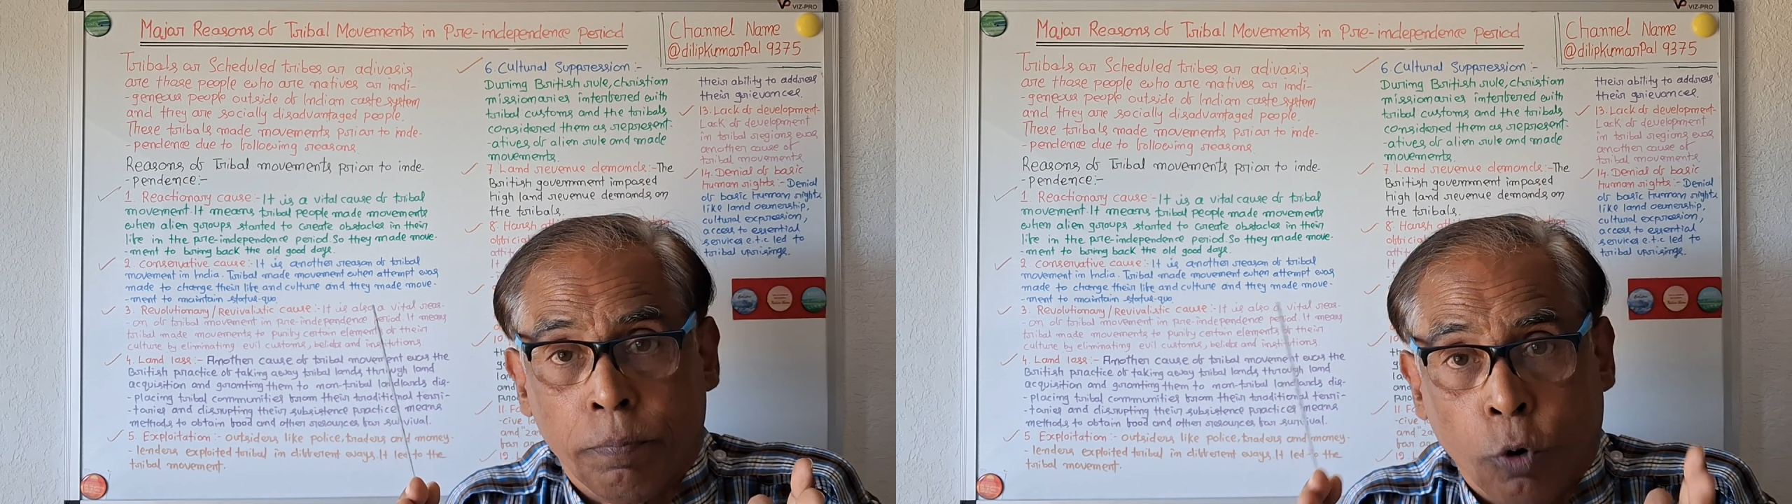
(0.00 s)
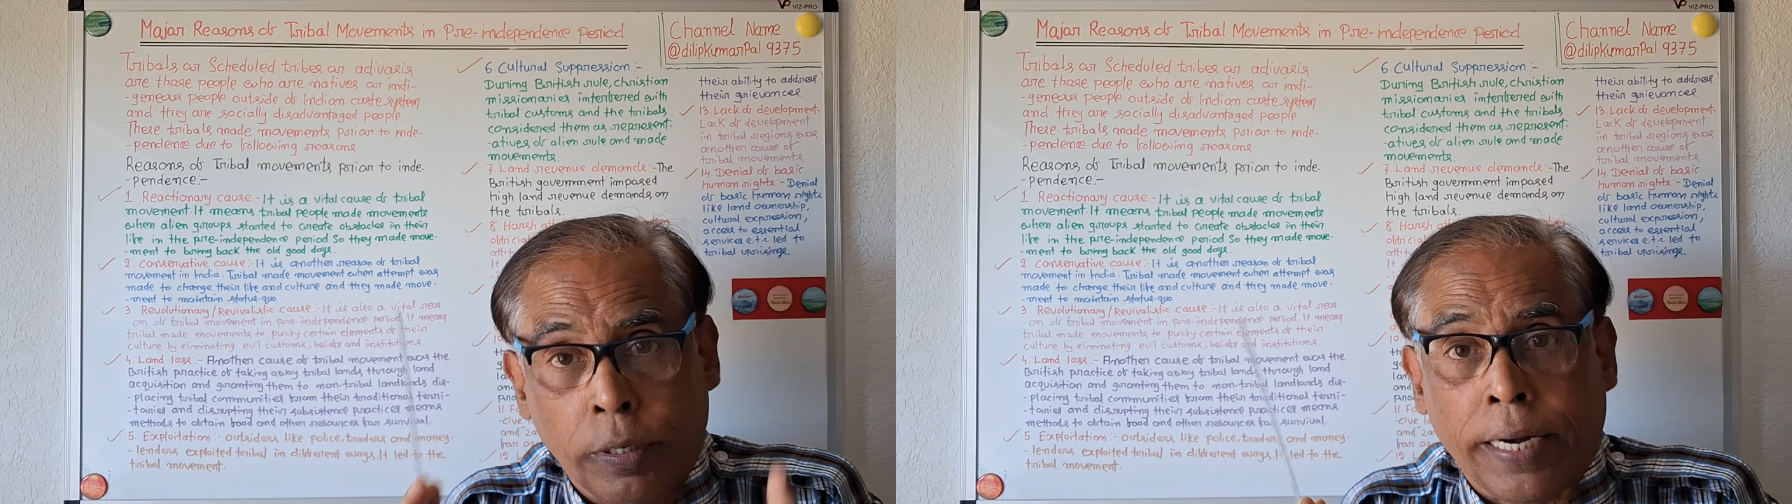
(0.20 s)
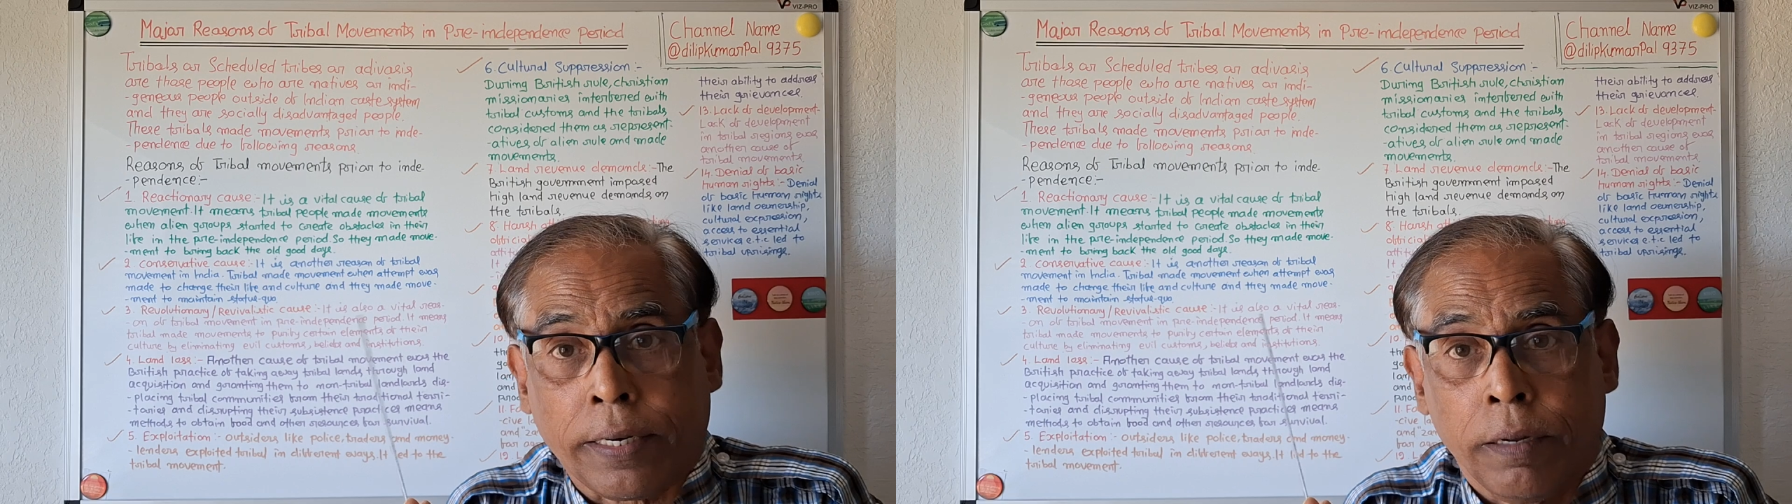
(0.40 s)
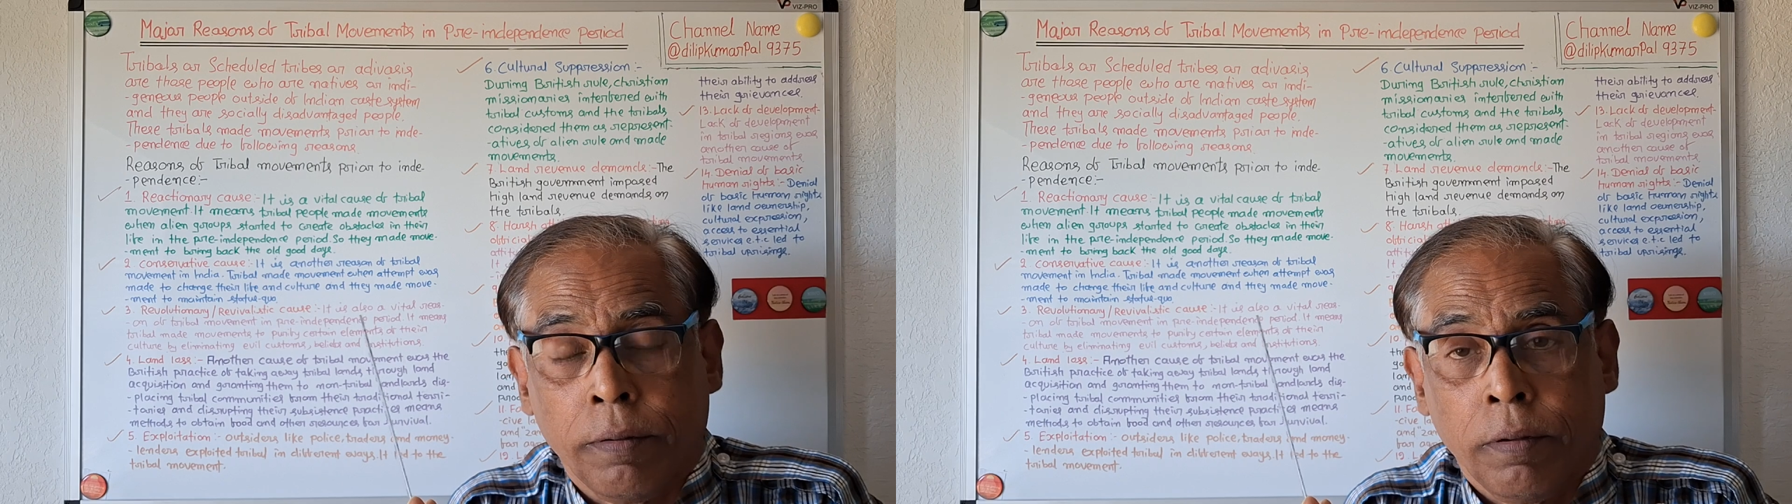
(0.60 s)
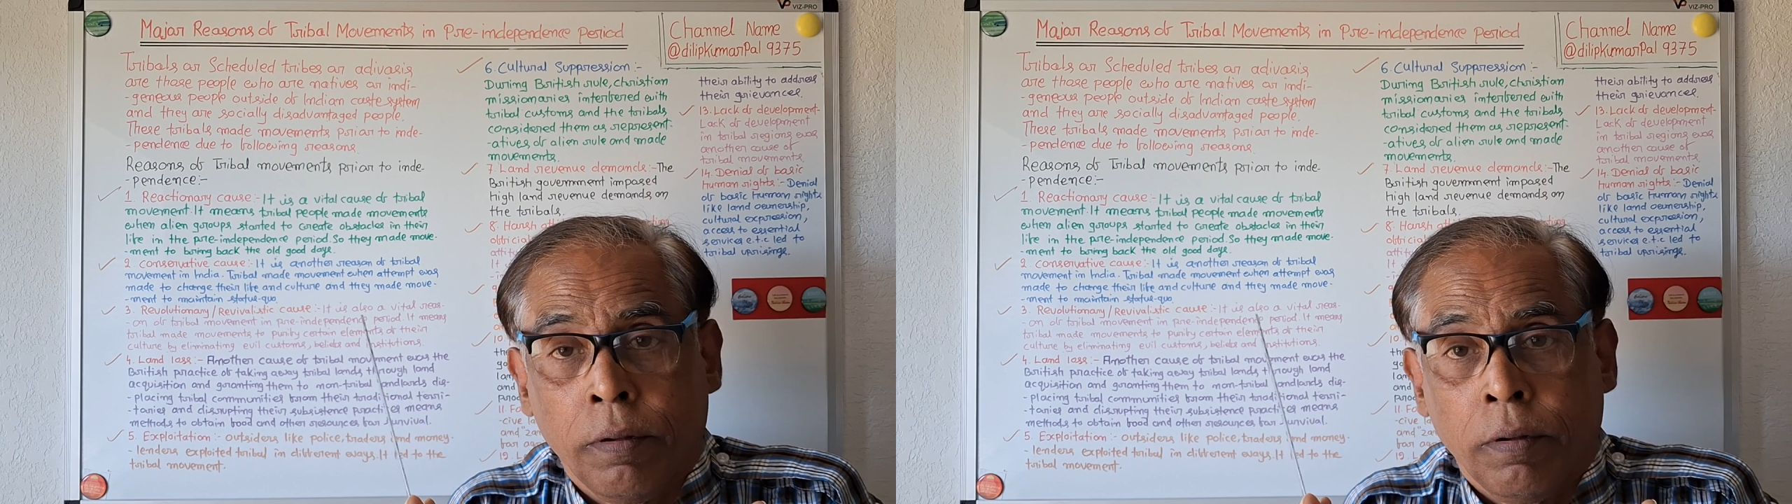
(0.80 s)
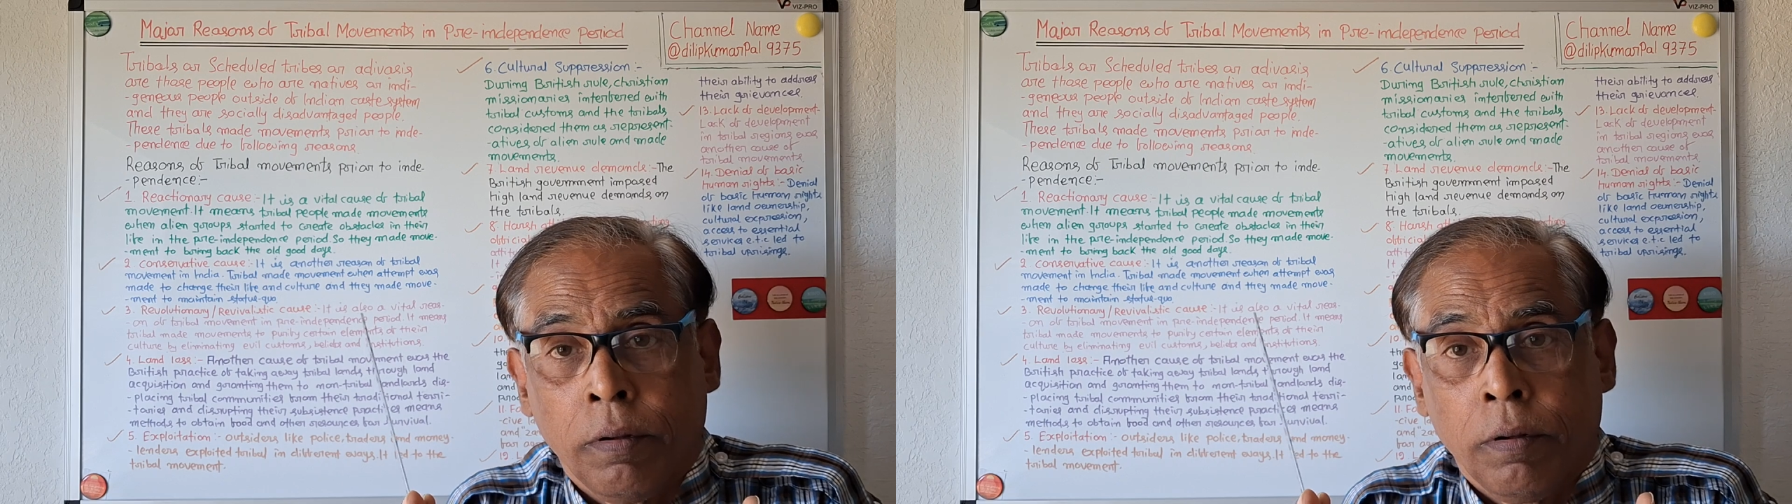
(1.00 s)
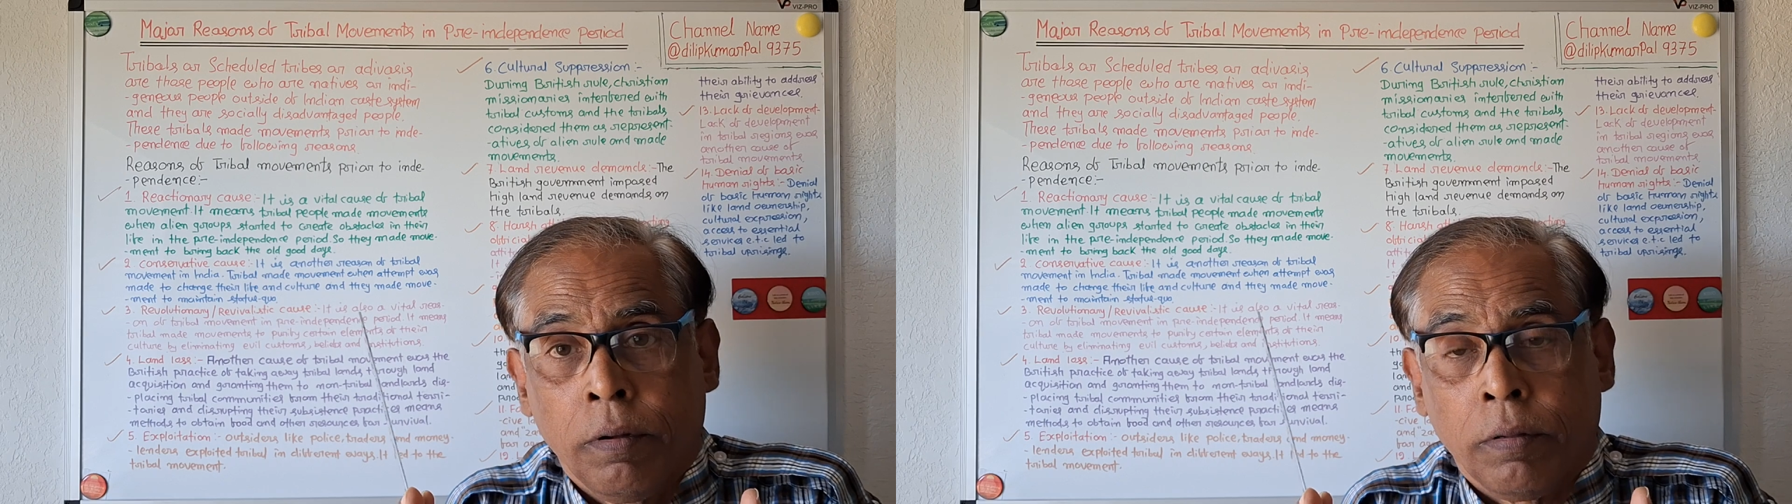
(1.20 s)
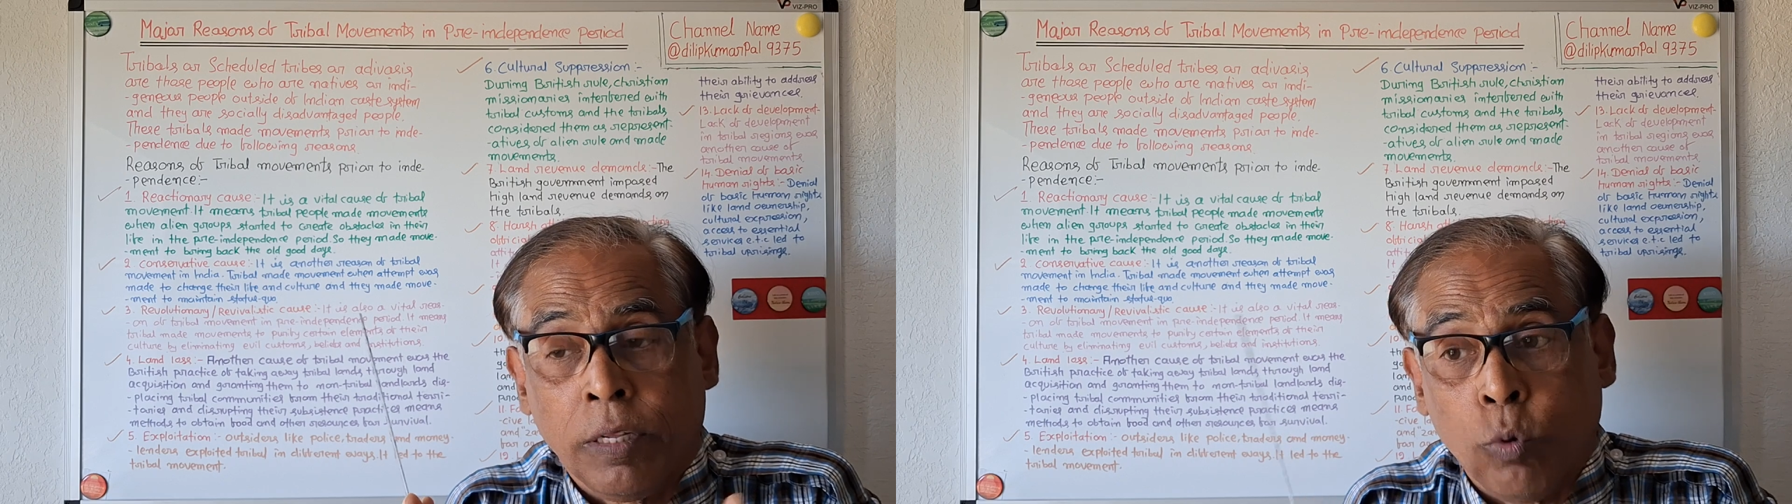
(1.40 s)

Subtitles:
protect, they